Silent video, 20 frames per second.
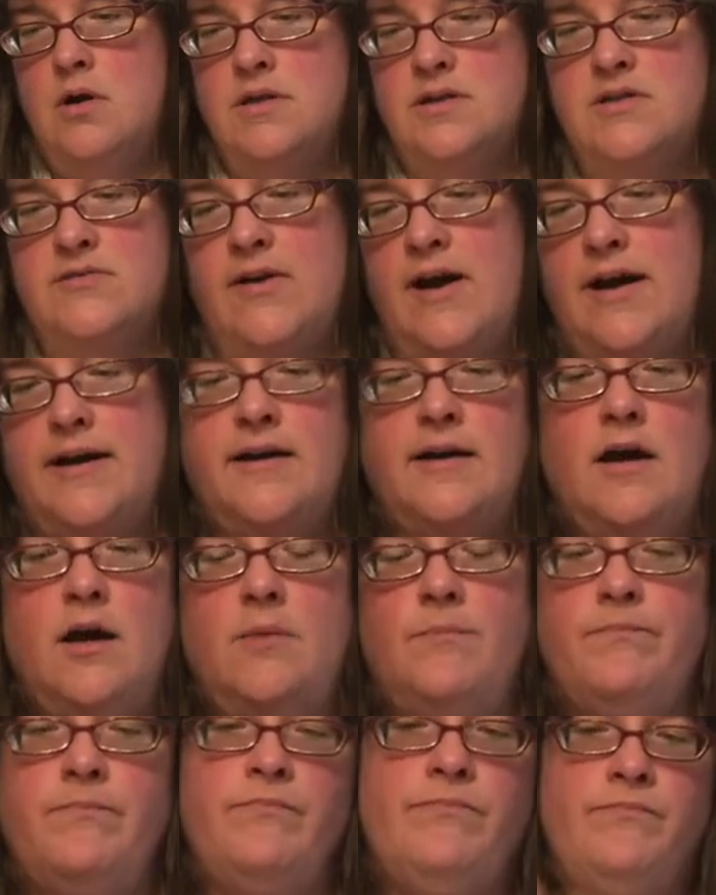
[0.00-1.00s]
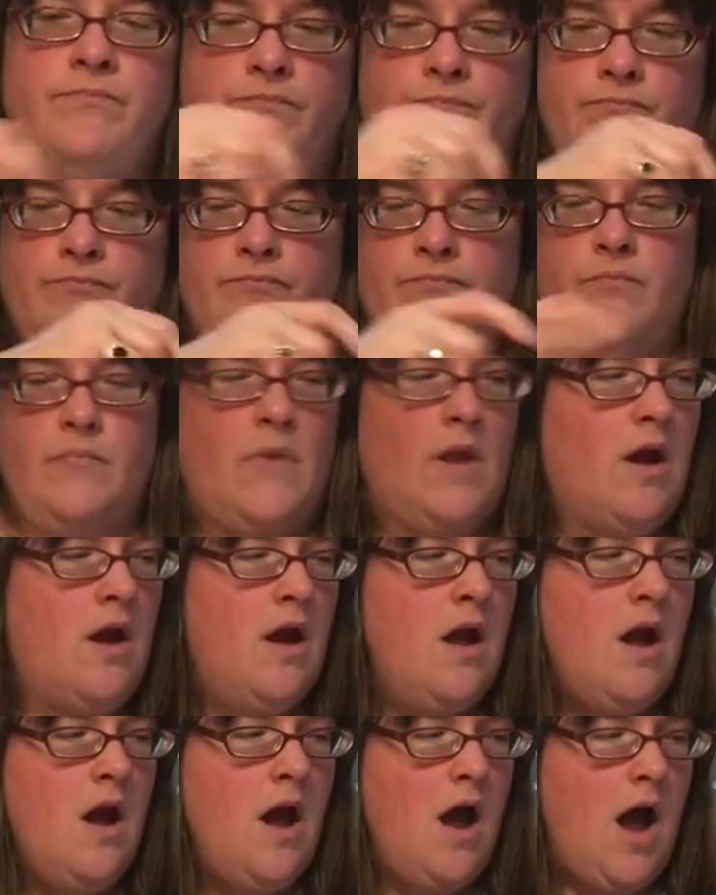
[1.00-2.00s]
divide it up.
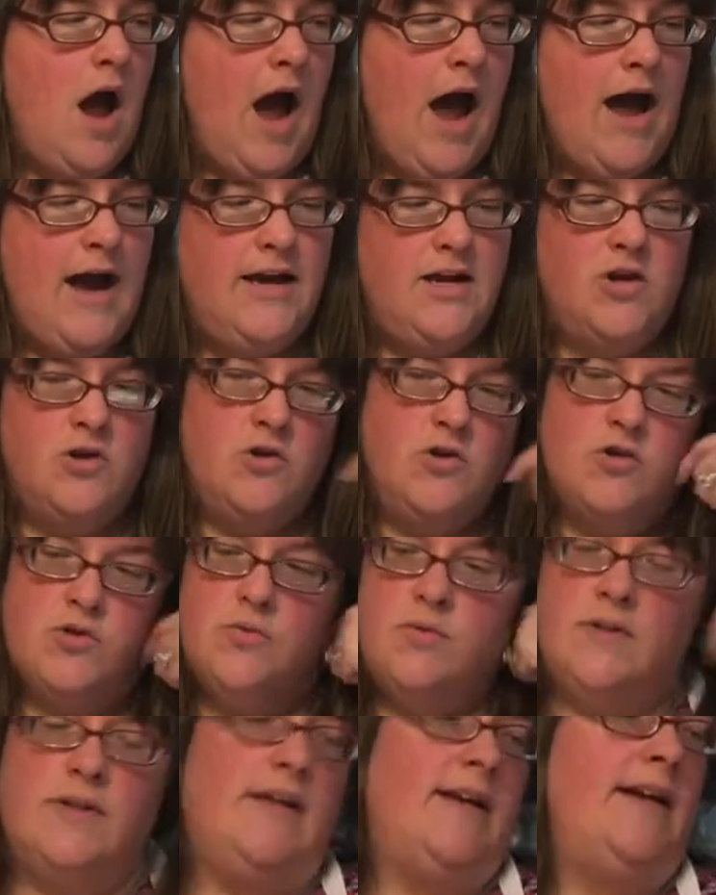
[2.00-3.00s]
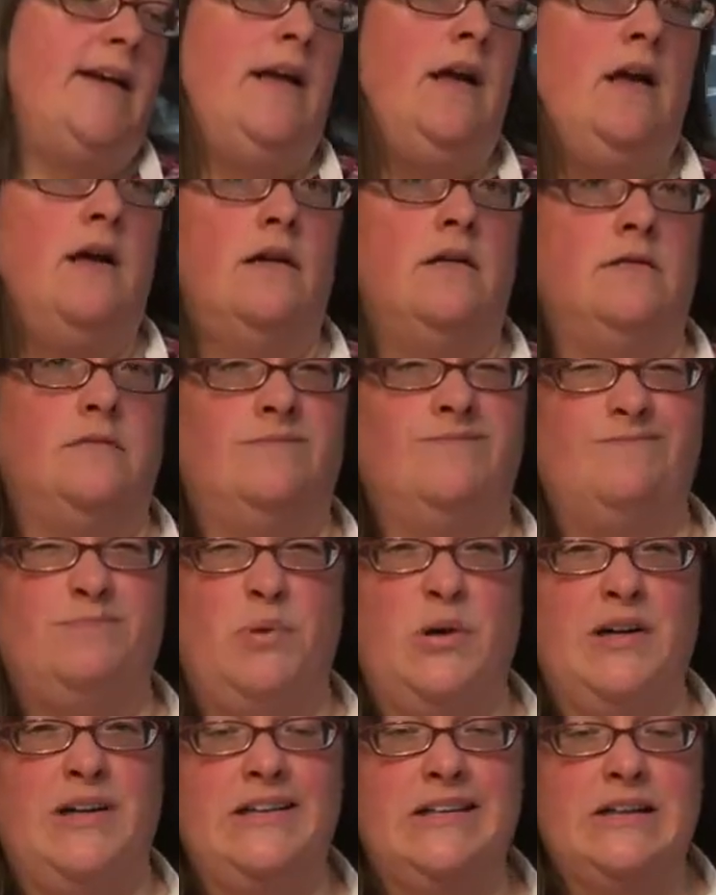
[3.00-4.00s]
I usually
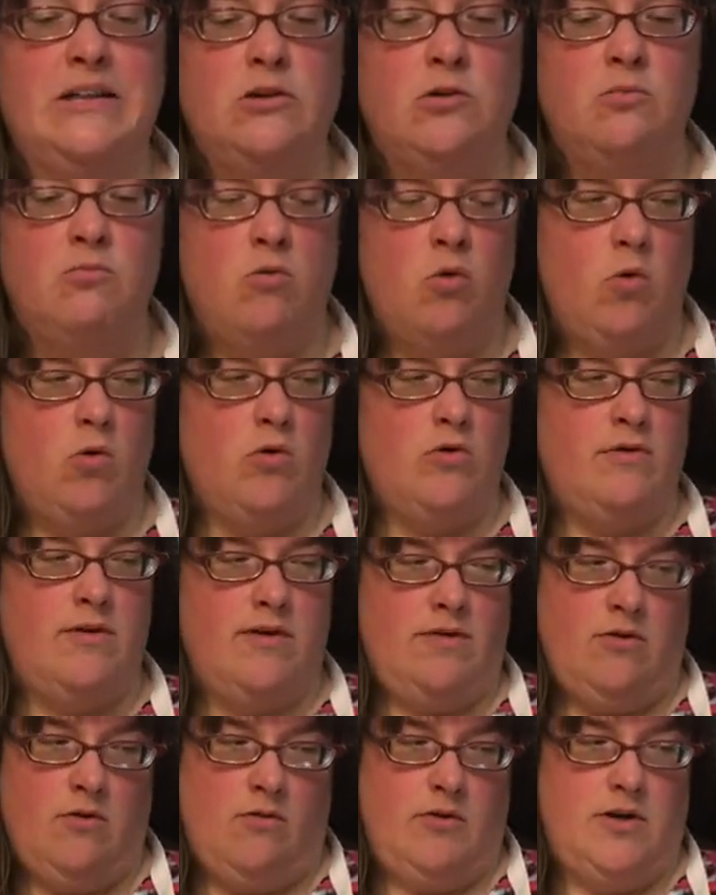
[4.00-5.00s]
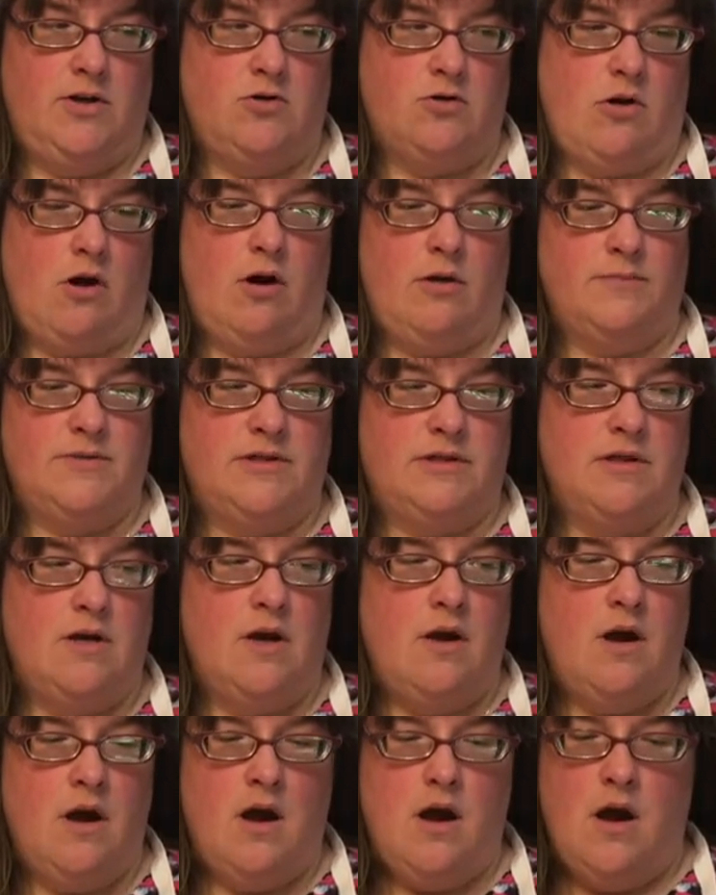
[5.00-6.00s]
put a little more than 30 drops,
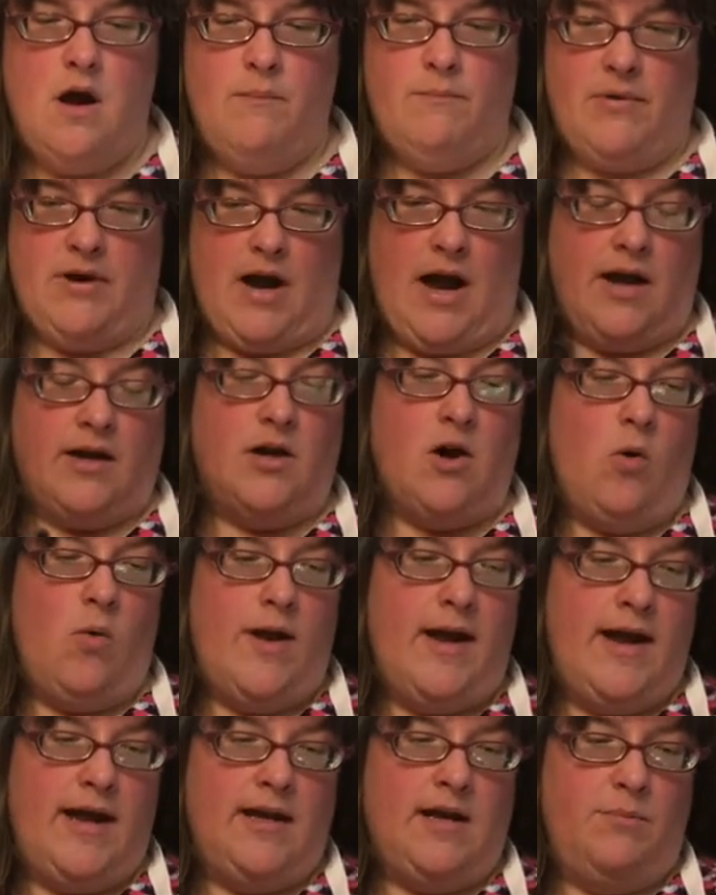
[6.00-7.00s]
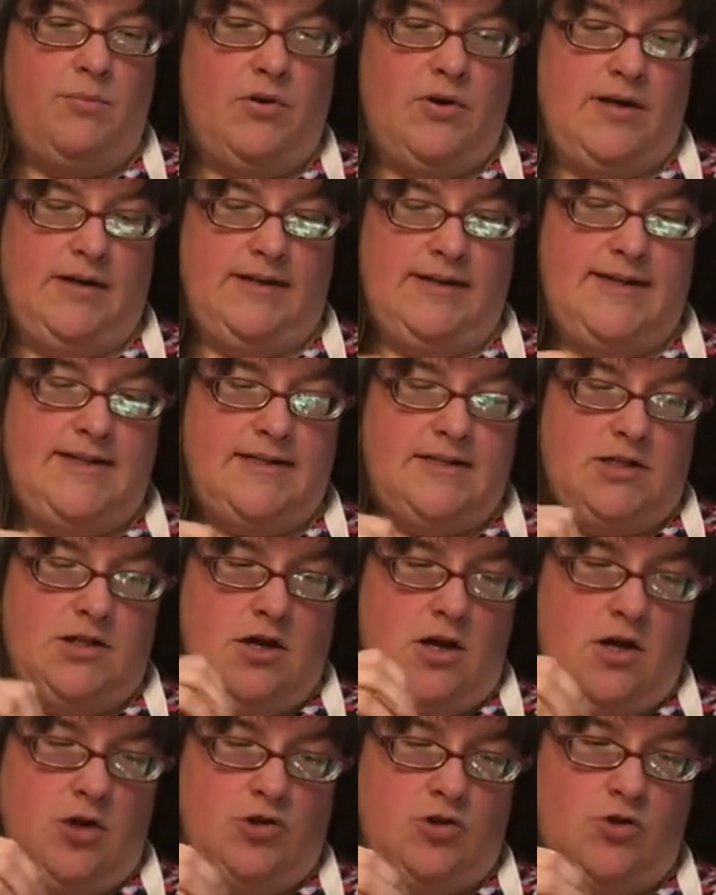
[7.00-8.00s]
but I go ahead and I put at least
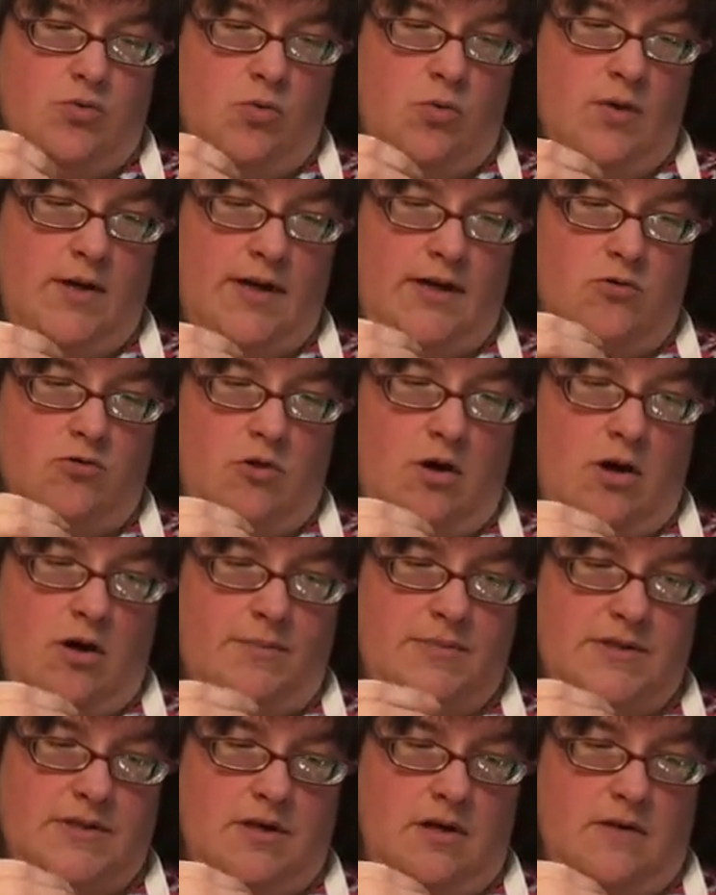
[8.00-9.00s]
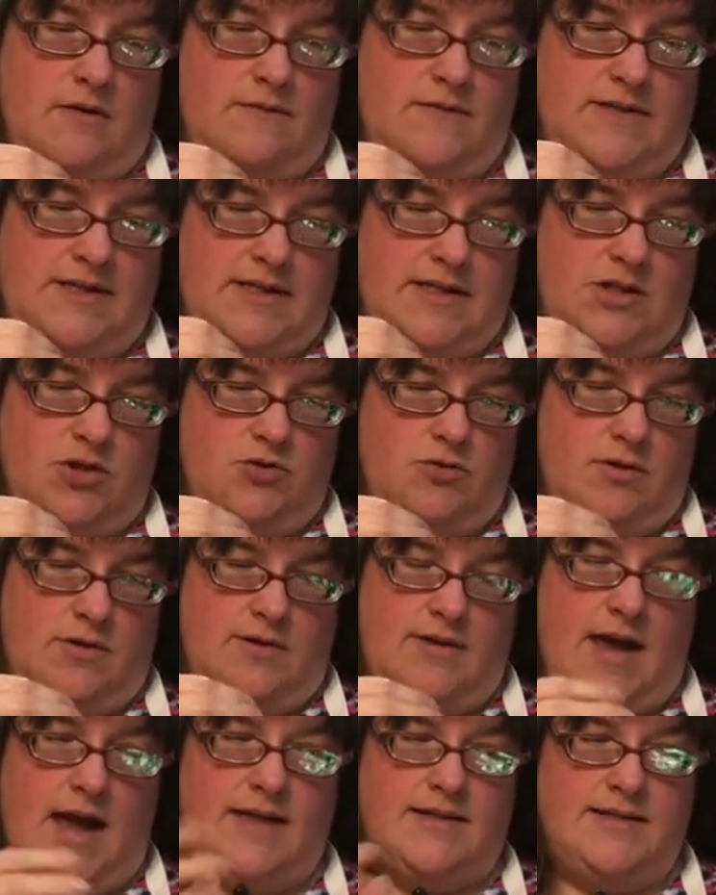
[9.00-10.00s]
20 drops of tea tree.
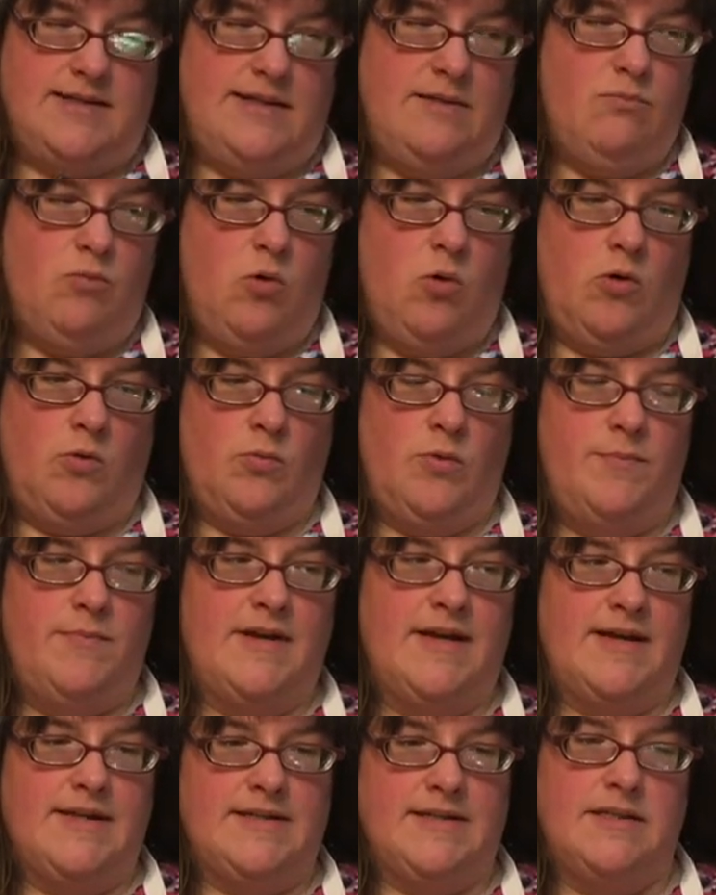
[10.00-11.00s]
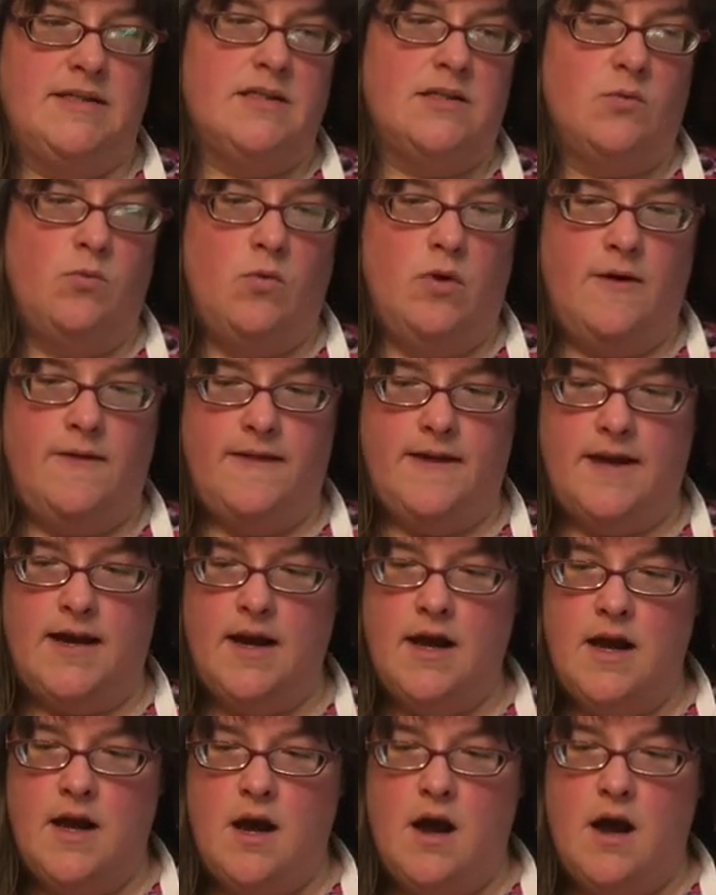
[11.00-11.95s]
That's the important one because it's the one that